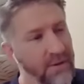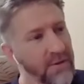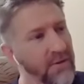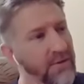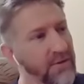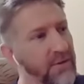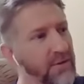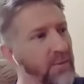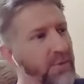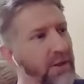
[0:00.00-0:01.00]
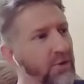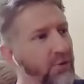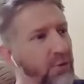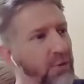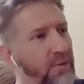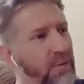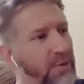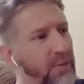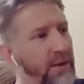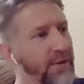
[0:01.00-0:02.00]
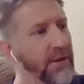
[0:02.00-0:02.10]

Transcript: there's just something enjoyable about